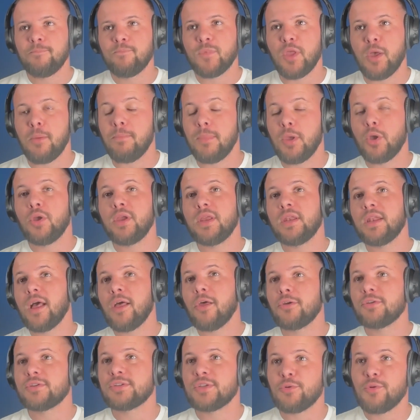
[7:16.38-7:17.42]
a million
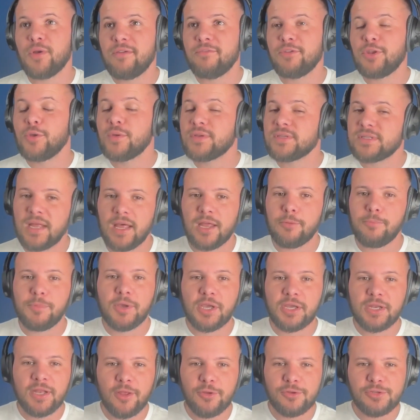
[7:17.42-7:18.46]
dollars in revenue is not a
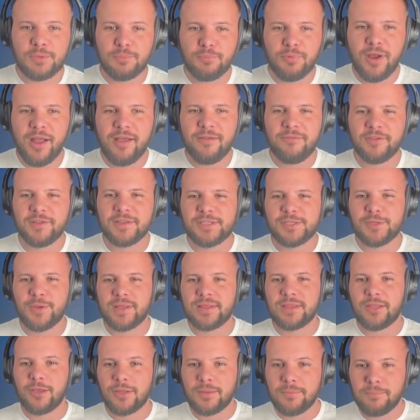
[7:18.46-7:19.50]
million dollars in profit. So I
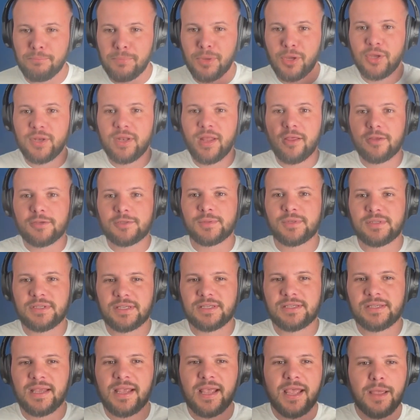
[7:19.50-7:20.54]
thought million dollars was
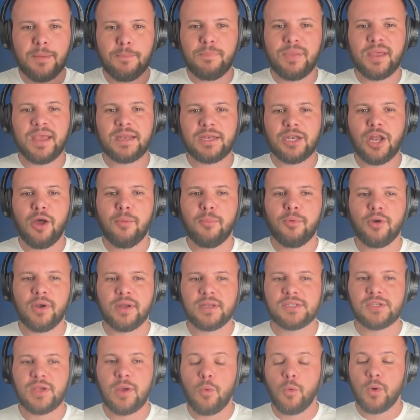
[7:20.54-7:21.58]
this big number. And
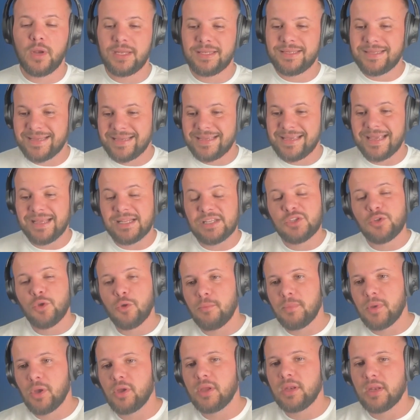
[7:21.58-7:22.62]
so I wanted to get to a
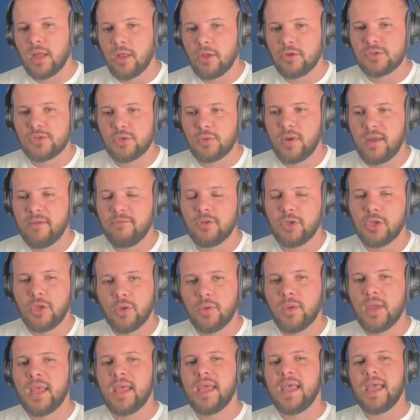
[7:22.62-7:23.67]
million dollars in revenue
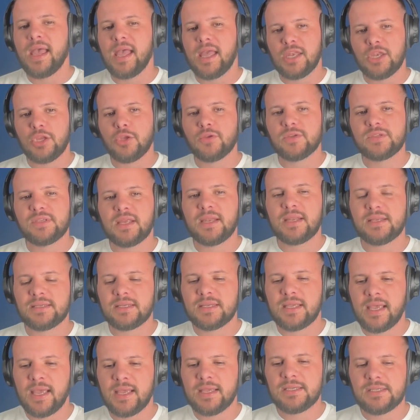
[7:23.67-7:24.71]
and use that as a
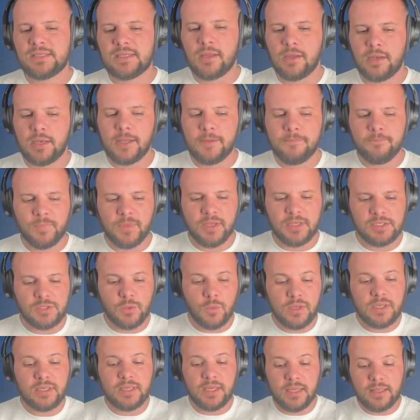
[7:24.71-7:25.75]
case study. And so
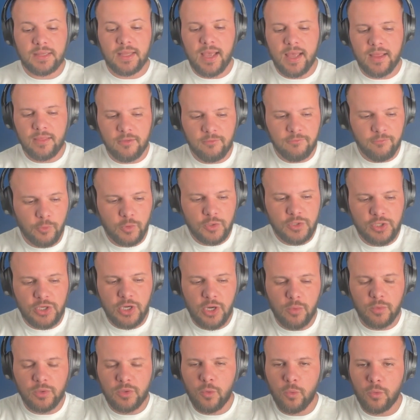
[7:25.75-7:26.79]
we did that in the first year
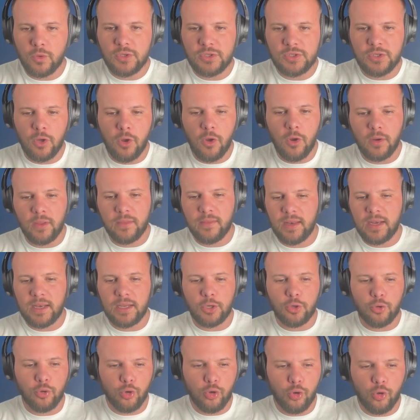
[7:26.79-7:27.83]
with Cornerstone, and then it
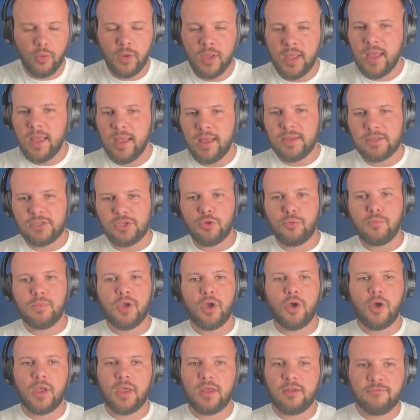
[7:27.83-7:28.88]
grew 2
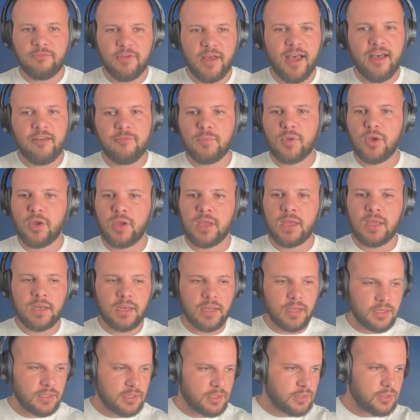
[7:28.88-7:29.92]
million, 5 million,
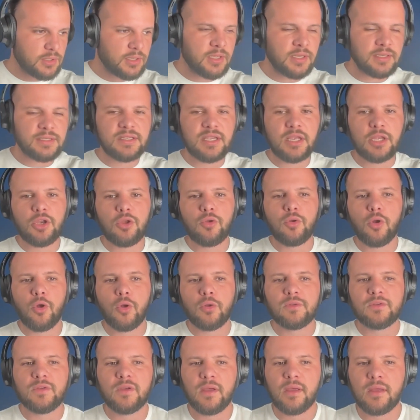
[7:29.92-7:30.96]
continued on
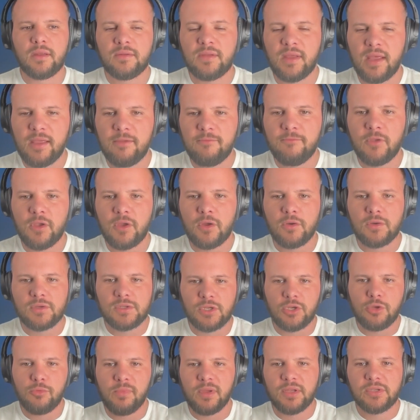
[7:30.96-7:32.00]
to, to eight figures.
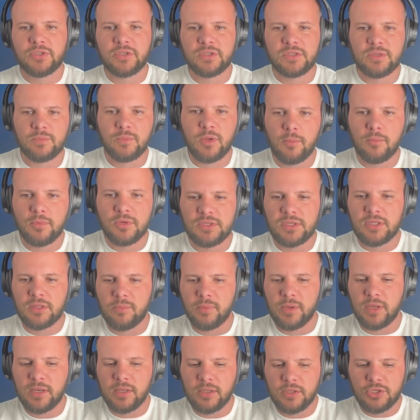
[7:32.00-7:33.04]
And you mentioned some numbers at the
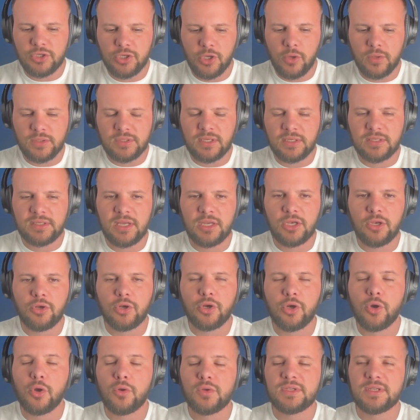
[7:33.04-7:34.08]
beginning of the show. It's continued to
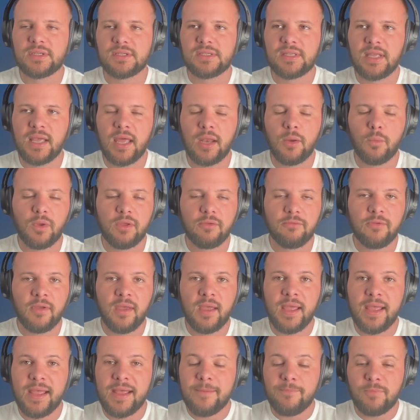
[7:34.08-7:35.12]
grow since then. We've
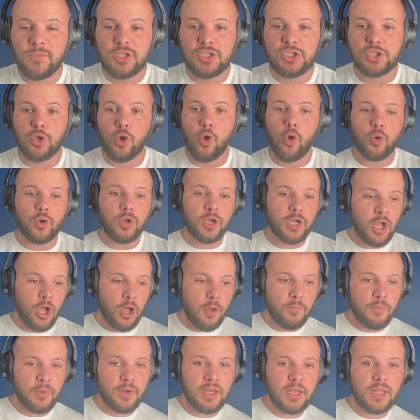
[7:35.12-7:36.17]
sold a
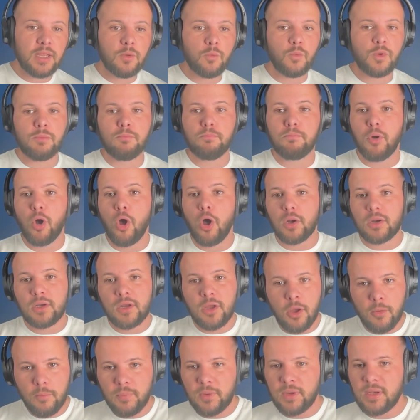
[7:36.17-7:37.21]
company, we bought
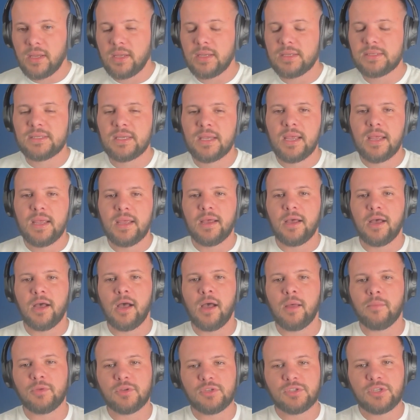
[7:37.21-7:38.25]
companies. Uh,
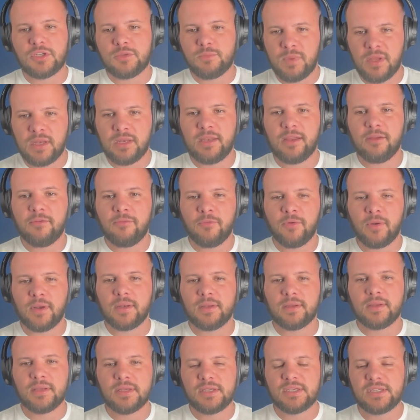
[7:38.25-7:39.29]
there's just been different
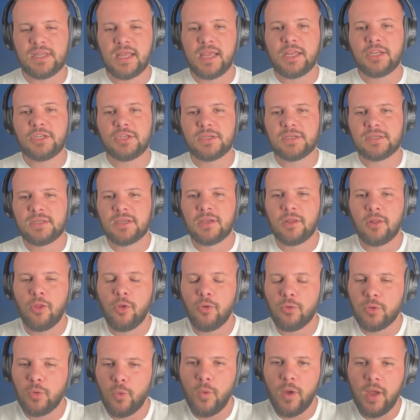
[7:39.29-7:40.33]
stages
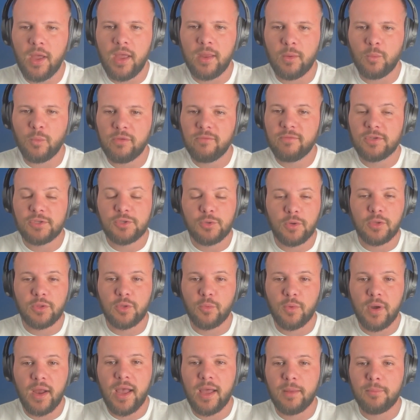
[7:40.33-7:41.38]
along the way, and we've enjoyed the
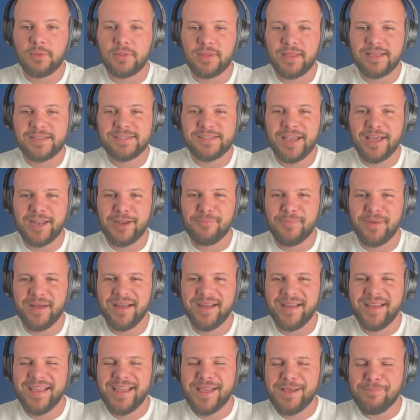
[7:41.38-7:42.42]
ride. But that's kind of my
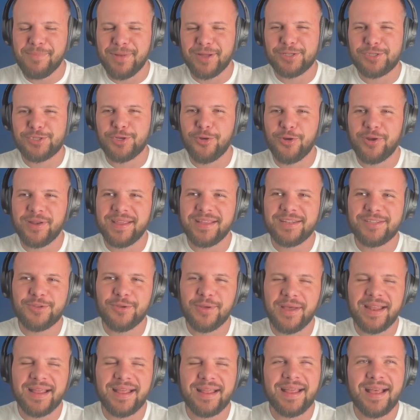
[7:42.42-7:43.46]
my journey into
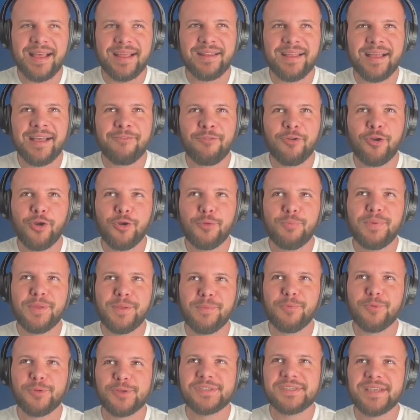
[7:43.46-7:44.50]
it. I, have heard
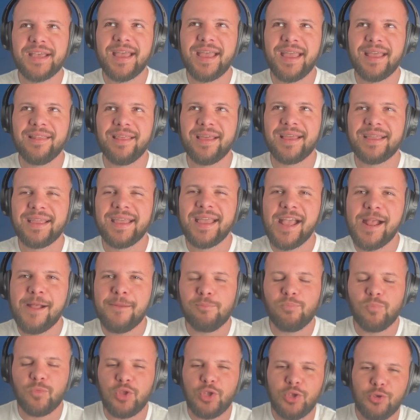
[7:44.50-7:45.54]
people say like,
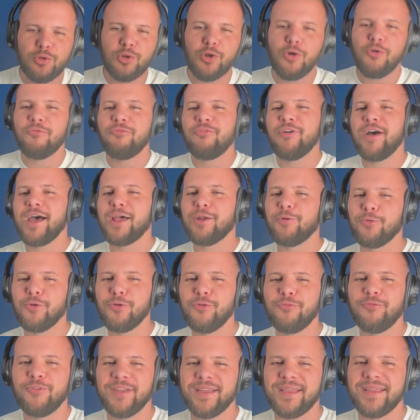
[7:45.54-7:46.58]
"You don't find
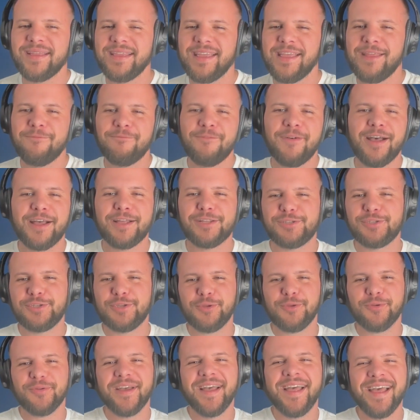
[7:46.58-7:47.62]
roofing; it finds
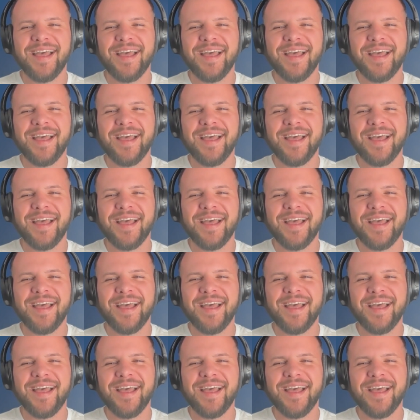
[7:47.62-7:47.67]
you."